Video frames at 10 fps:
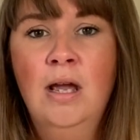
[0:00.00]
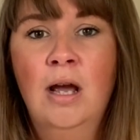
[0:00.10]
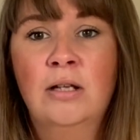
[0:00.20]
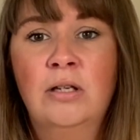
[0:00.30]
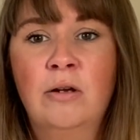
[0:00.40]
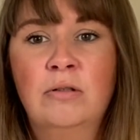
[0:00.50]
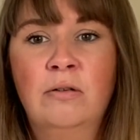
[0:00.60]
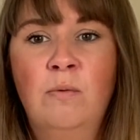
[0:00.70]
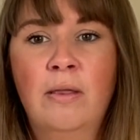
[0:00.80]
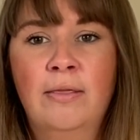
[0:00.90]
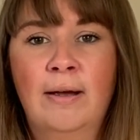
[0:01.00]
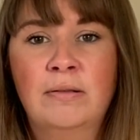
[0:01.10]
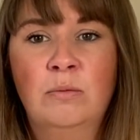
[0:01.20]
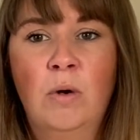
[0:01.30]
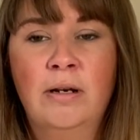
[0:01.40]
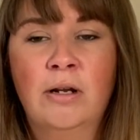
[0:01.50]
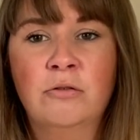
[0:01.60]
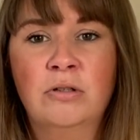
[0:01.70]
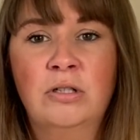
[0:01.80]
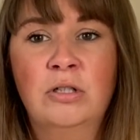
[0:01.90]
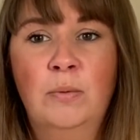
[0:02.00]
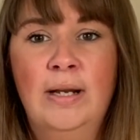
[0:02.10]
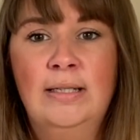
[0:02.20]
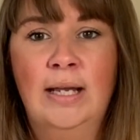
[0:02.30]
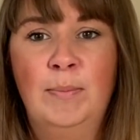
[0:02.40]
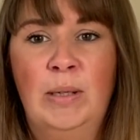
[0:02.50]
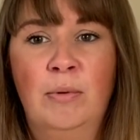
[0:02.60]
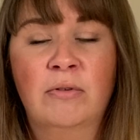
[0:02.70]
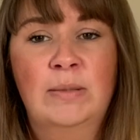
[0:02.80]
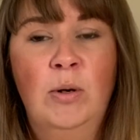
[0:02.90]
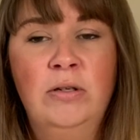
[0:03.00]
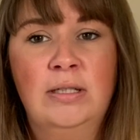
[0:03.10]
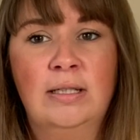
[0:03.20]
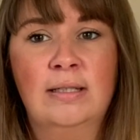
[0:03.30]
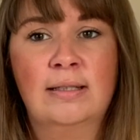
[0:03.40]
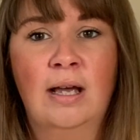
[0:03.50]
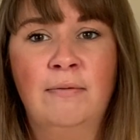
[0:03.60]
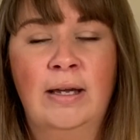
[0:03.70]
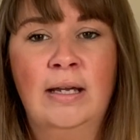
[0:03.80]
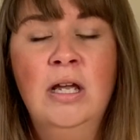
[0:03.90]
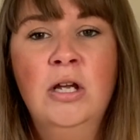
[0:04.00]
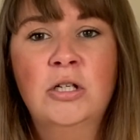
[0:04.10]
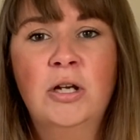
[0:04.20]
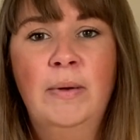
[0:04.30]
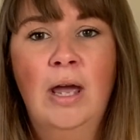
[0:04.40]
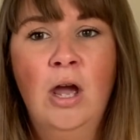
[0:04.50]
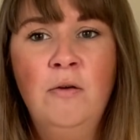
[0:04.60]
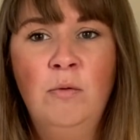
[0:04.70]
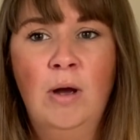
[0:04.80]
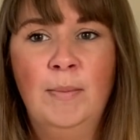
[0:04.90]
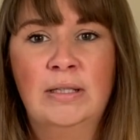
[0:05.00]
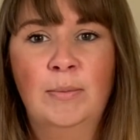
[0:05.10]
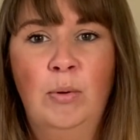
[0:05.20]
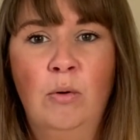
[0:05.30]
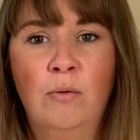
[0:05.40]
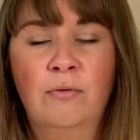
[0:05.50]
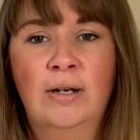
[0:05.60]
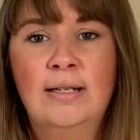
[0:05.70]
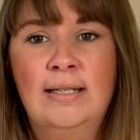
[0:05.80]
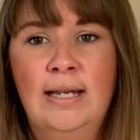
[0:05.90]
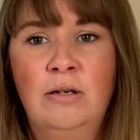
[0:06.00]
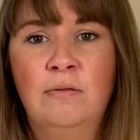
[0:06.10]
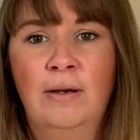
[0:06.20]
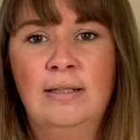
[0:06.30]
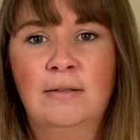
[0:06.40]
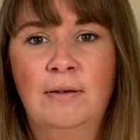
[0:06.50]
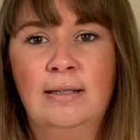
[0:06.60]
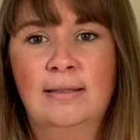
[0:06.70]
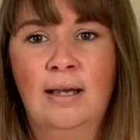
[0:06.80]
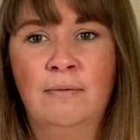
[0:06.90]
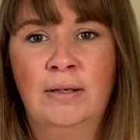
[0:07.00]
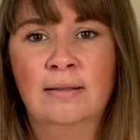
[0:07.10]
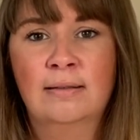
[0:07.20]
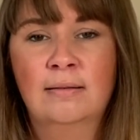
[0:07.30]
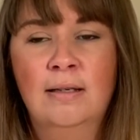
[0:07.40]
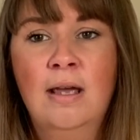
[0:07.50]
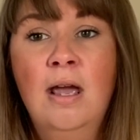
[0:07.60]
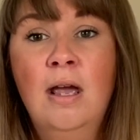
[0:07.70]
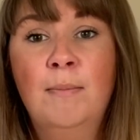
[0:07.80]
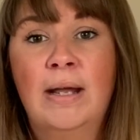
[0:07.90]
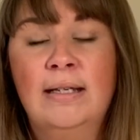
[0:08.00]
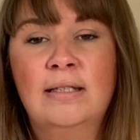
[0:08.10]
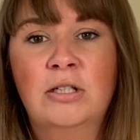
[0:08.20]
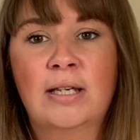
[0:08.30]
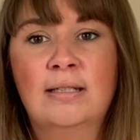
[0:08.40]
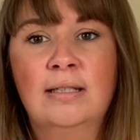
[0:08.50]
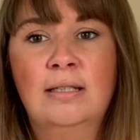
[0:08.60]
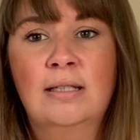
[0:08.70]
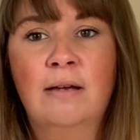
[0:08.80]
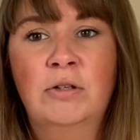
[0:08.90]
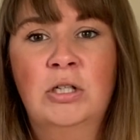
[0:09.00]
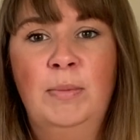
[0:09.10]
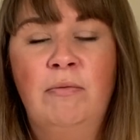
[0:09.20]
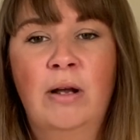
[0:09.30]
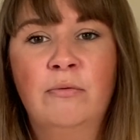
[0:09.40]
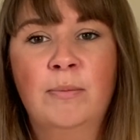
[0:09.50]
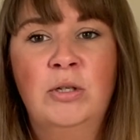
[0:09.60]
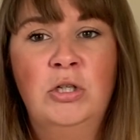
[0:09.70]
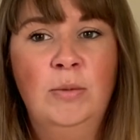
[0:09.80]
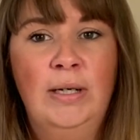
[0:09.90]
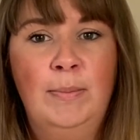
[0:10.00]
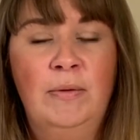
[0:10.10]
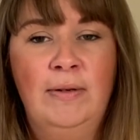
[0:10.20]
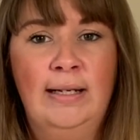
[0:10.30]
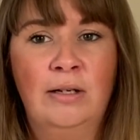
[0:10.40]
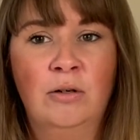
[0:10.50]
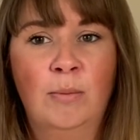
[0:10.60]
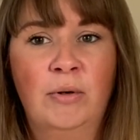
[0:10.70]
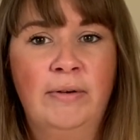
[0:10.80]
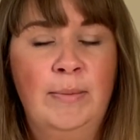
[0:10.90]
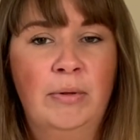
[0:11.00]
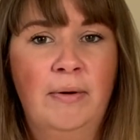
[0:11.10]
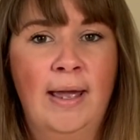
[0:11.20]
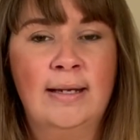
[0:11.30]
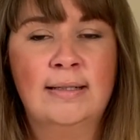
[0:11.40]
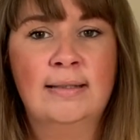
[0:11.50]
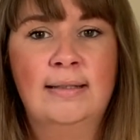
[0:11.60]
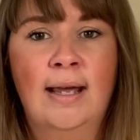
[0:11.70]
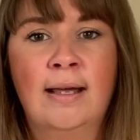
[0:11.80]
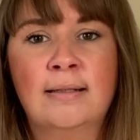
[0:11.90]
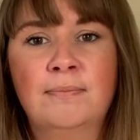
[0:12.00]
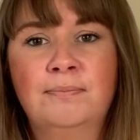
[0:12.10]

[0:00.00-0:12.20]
A total of 1,128 people responded to the survey, showing overwhelming support for a continued face-to-face service. Many suggested the service should be run from the Jubilee Pavilion on Marine Parade instead.